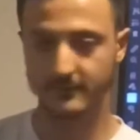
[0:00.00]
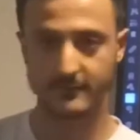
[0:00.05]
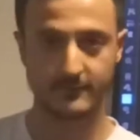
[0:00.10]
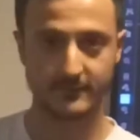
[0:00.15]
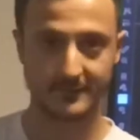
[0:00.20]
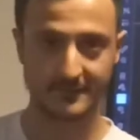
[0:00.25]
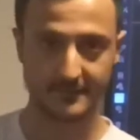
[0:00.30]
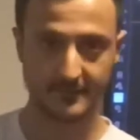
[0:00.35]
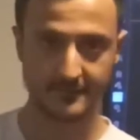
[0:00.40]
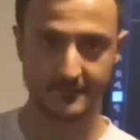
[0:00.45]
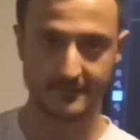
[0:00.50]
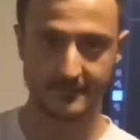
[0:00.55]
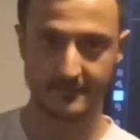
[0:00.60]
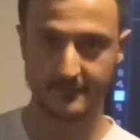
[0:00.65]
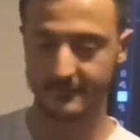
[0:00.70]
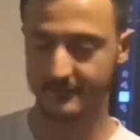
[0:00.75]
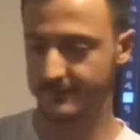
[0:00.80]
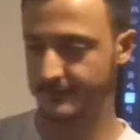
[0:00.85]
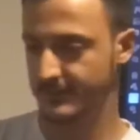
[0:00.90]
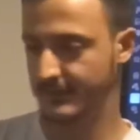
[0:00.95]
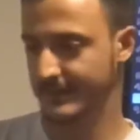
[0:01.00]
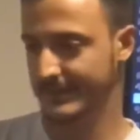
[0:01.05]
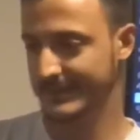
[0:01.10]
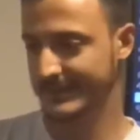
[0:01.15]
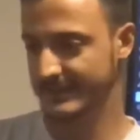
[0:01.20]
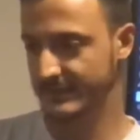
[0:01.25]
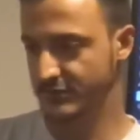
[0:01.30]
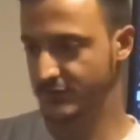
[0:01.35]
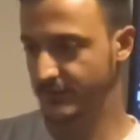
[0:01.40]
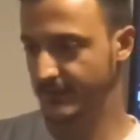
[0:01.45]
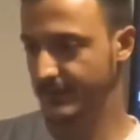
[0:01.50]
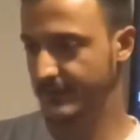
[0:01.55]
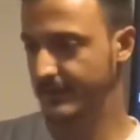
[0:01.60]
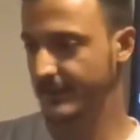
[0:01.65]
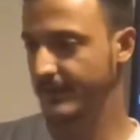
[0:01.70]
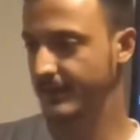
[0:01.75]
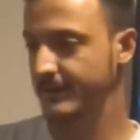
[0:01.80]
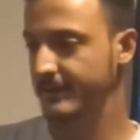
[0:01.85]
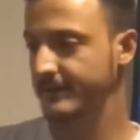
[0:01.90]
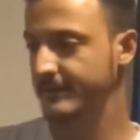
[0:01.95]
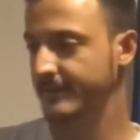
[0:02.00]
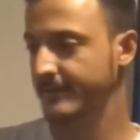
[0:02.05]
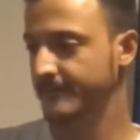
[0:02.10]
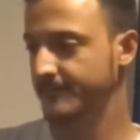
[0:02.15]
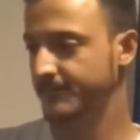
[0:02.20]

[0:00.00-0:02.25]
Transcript: resistance trend line.